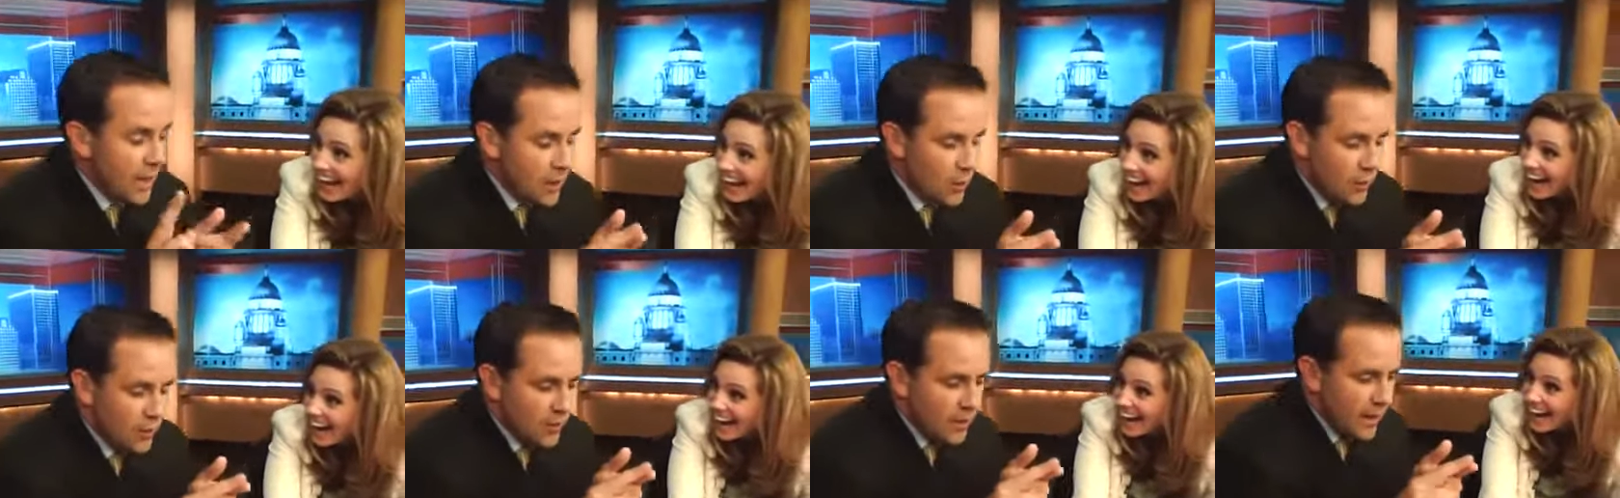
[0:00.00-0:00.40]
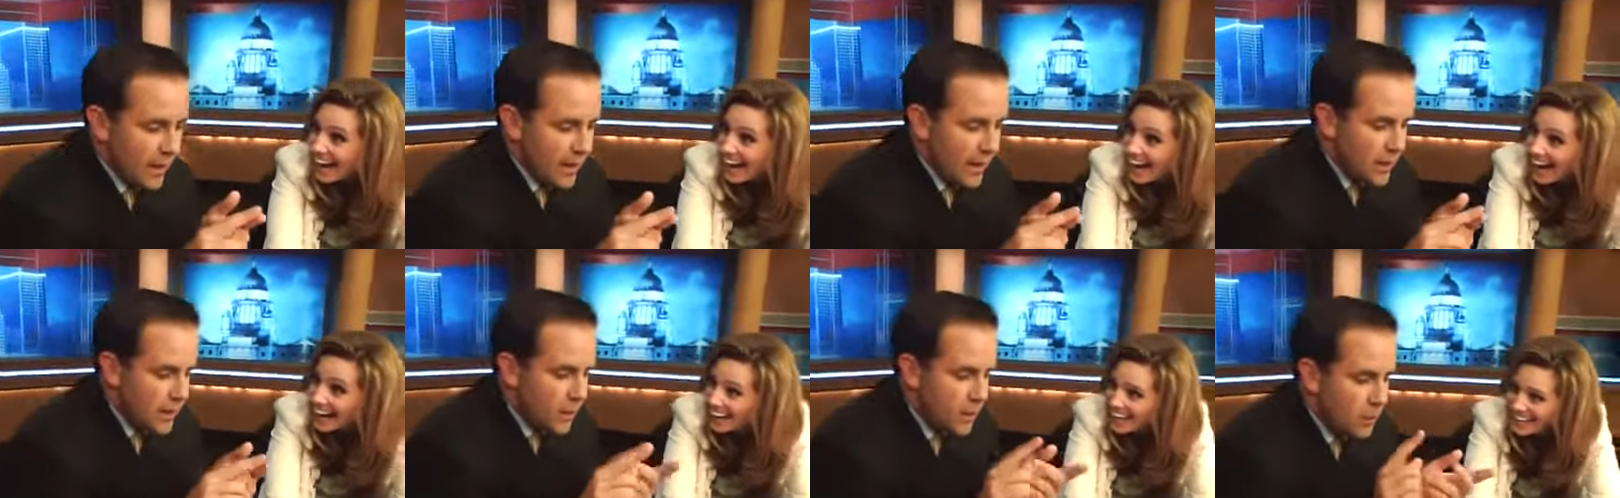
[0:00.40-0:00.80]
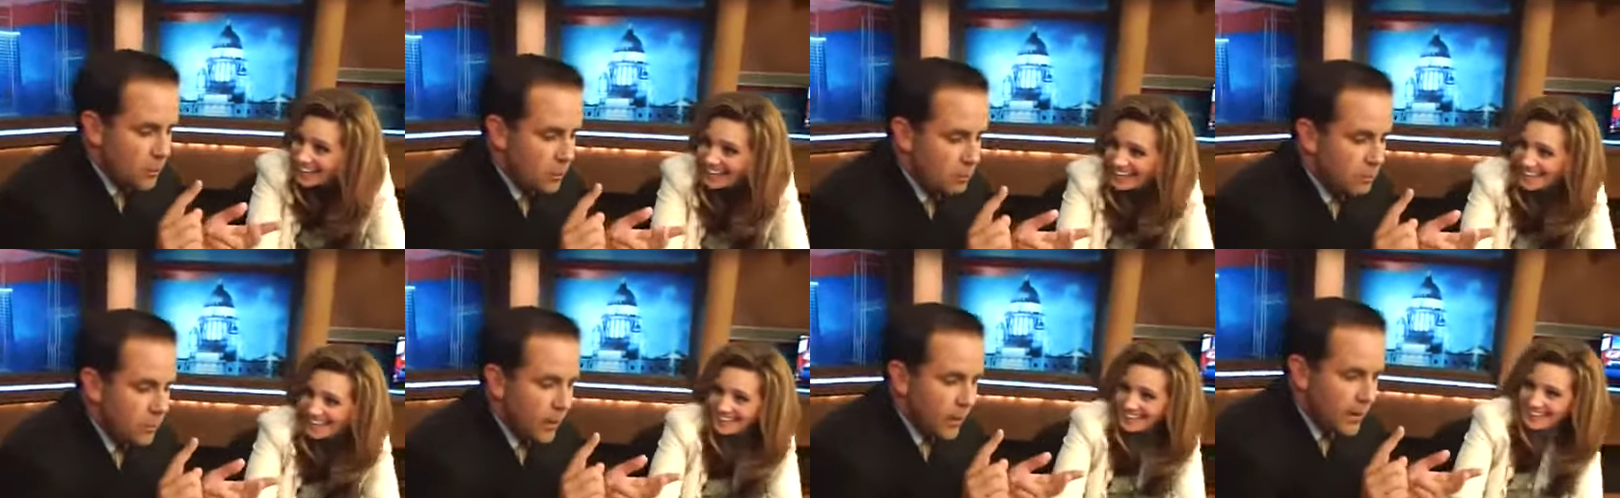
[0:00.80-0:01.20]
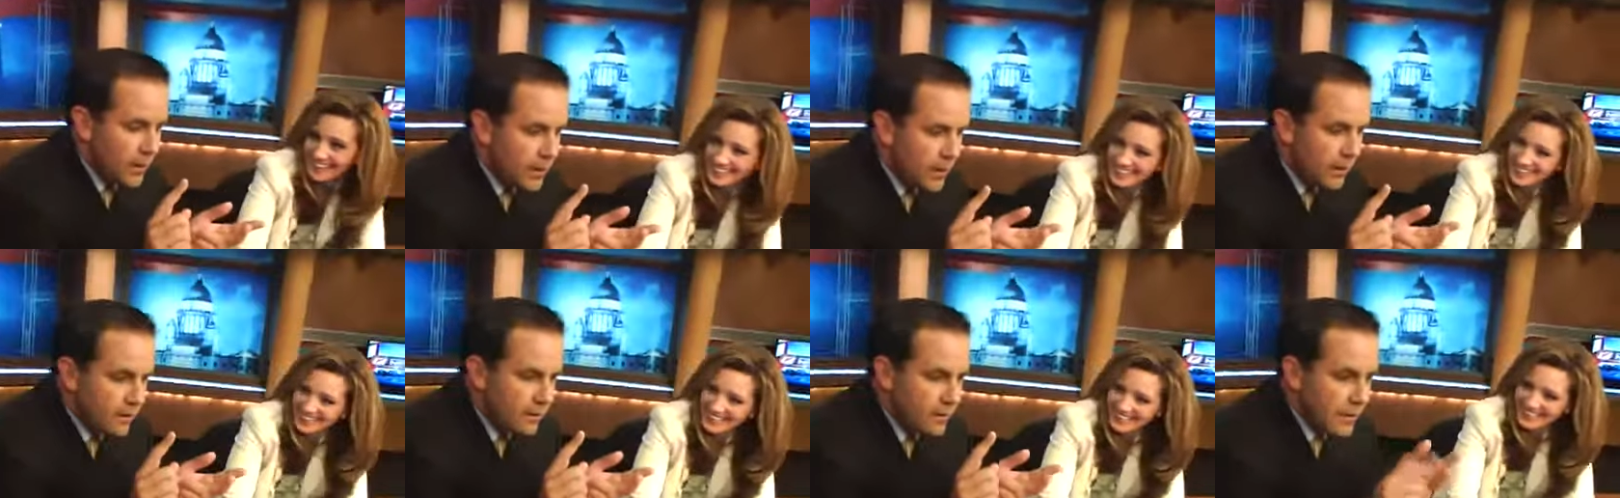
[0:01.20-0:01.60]
Speaker 1: not only that,
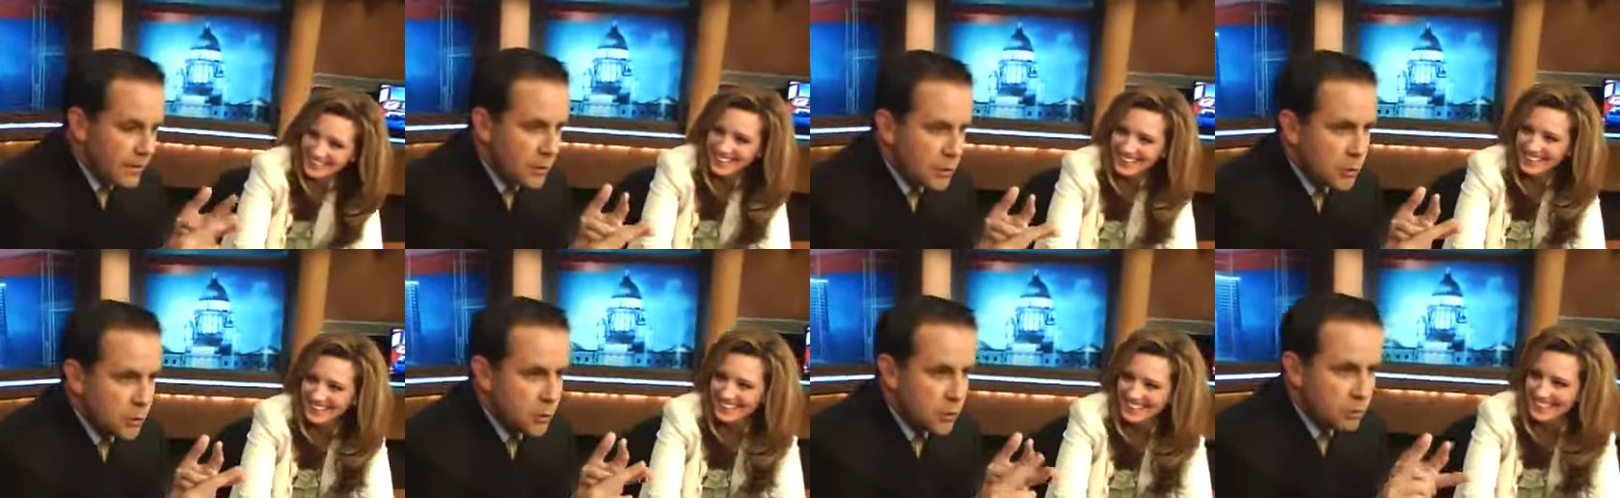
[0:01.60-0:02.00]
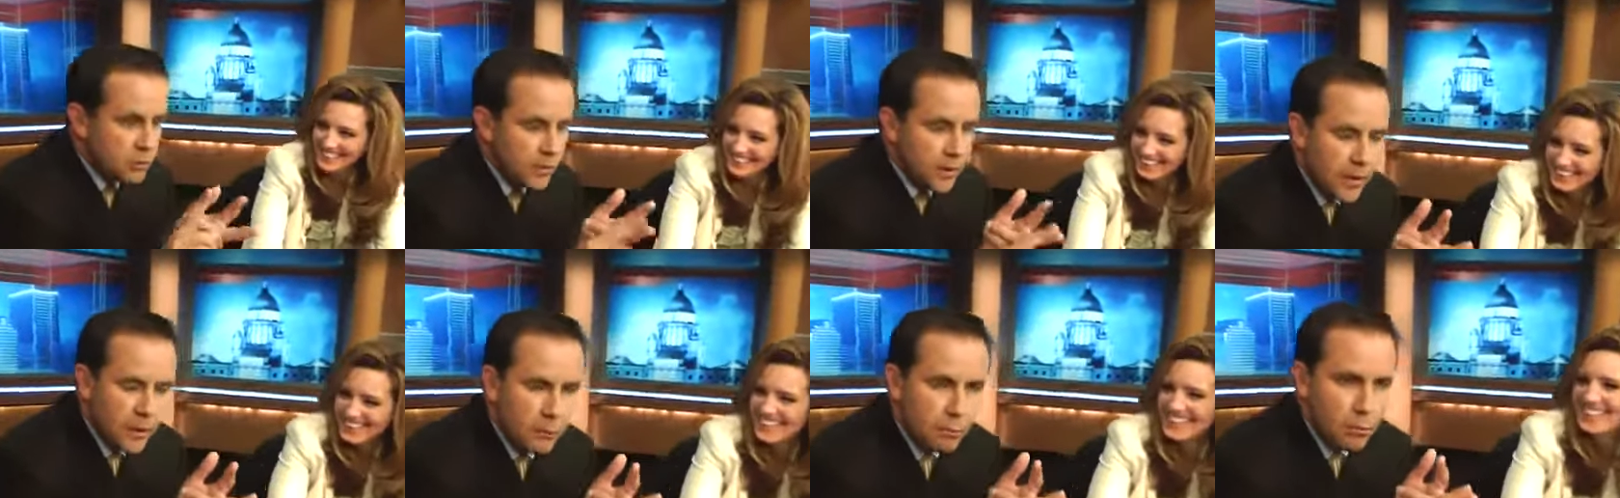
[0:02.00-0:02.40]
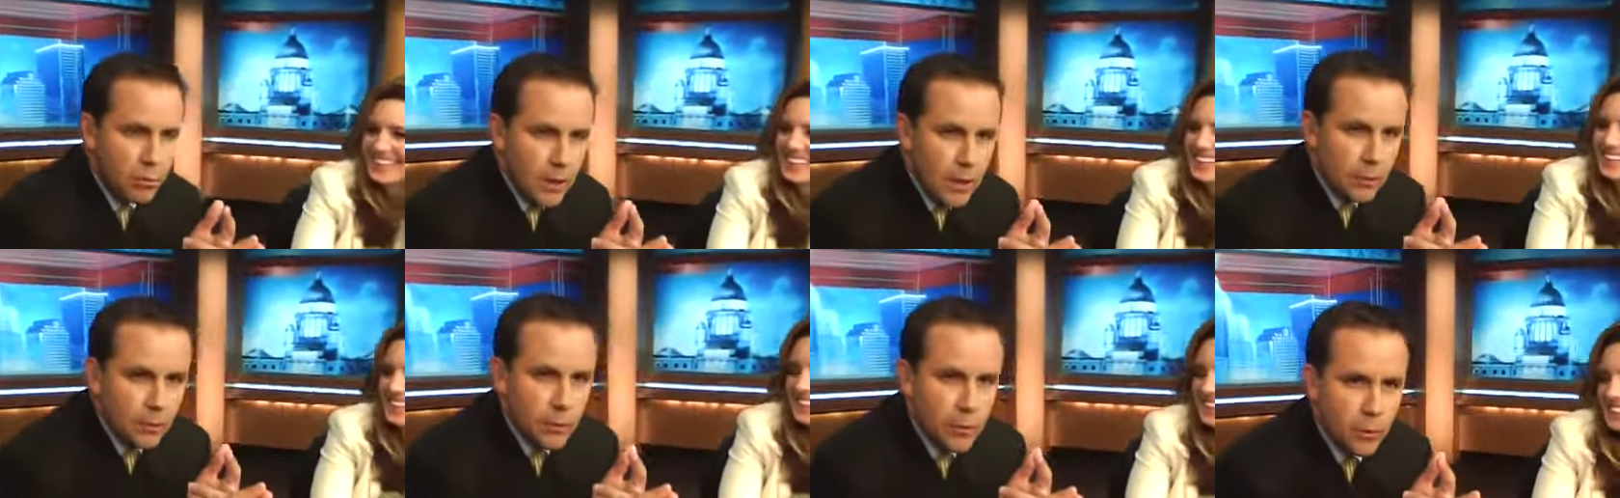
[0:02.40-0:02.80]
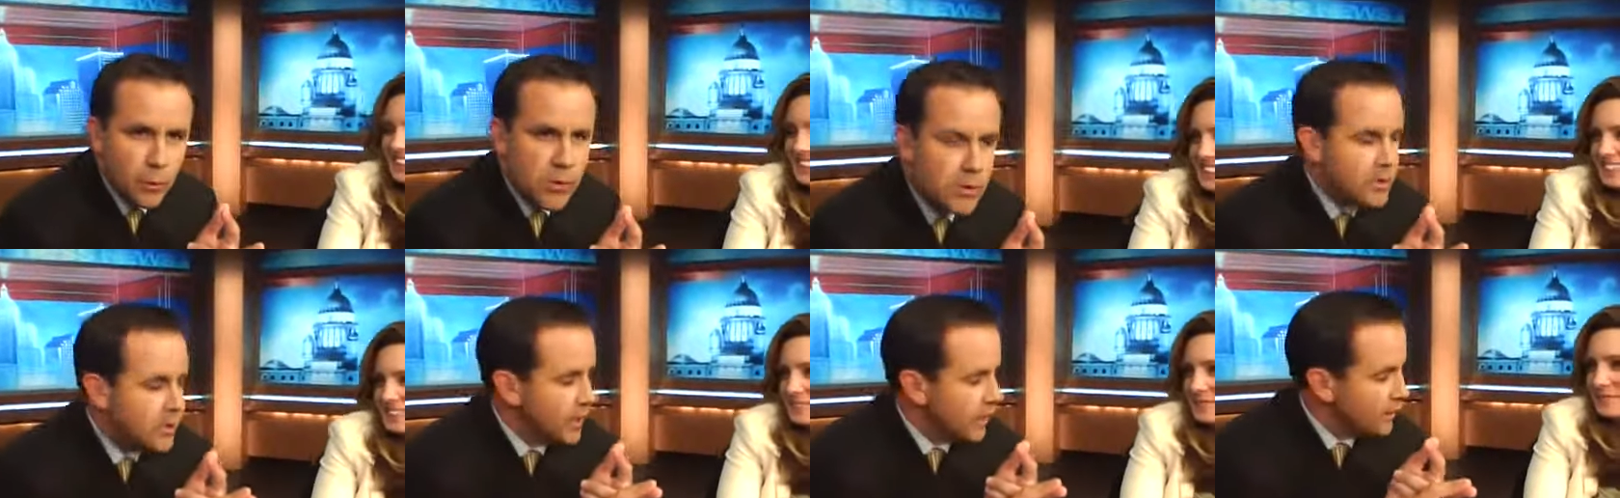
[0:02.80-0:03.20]
but this will be probably,
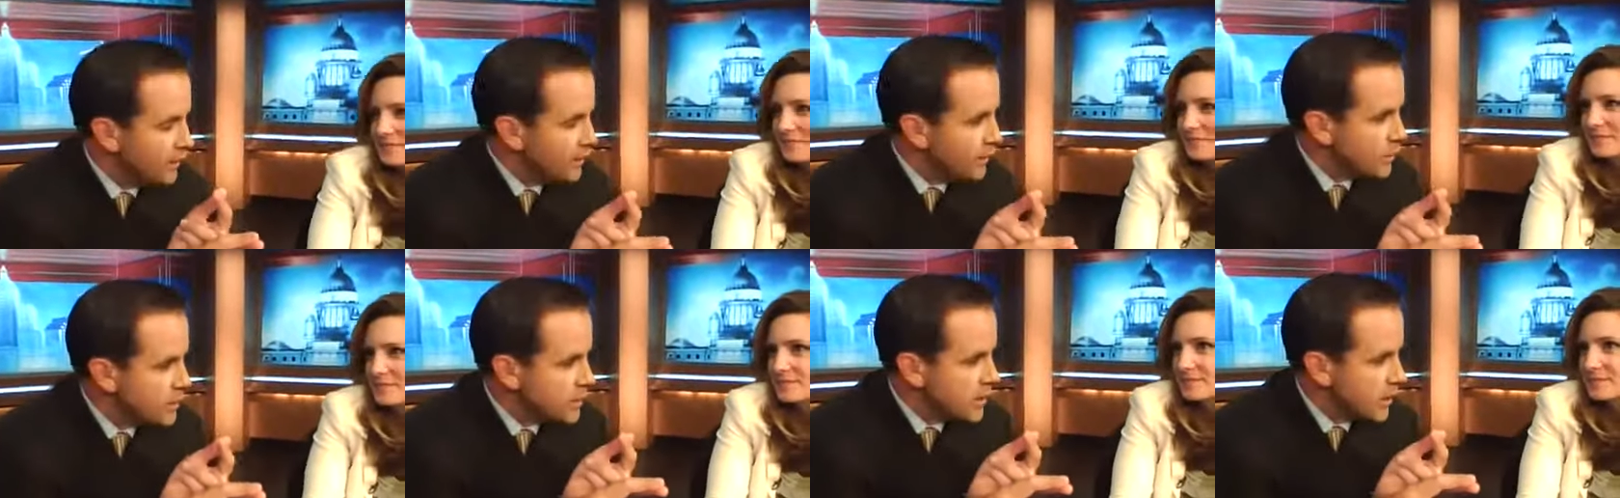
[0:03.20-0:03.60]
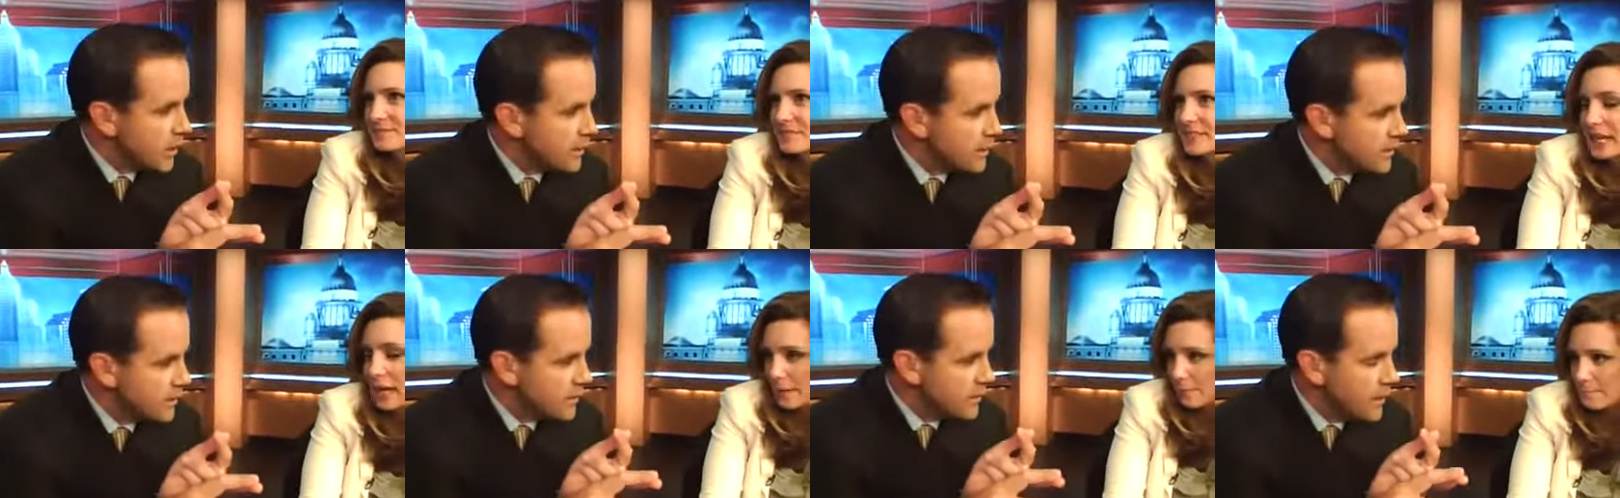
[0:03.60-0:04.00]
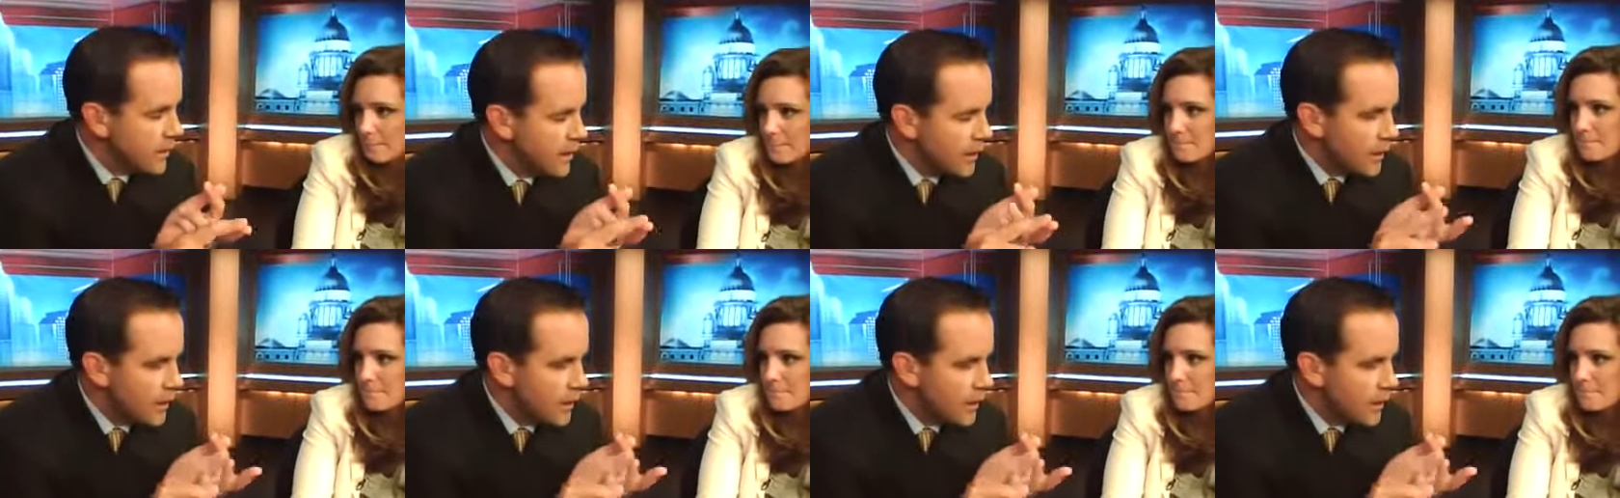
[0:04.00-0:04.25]
what's today, Thursday? Yeah.